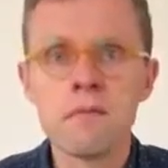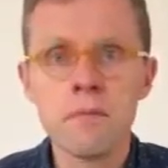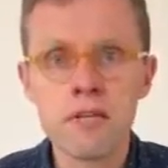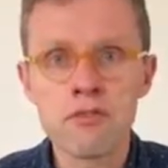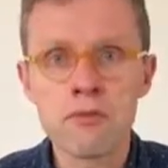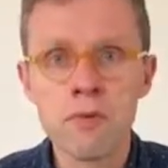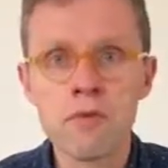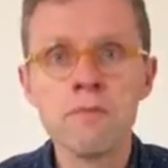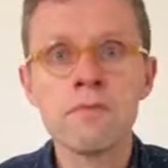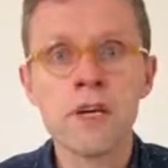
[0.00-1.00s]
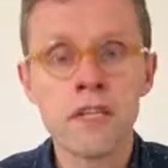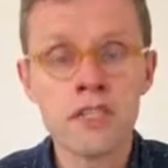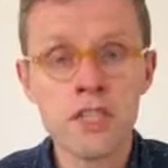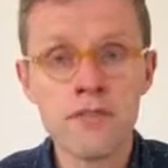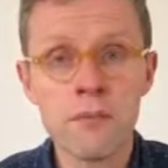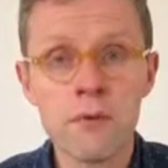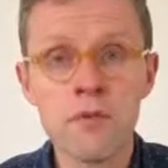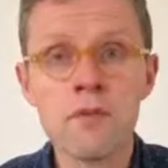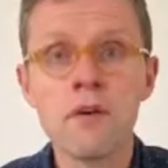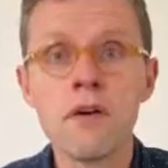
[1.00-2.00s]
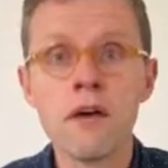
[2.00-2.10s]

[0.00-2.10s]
measurable, achievable,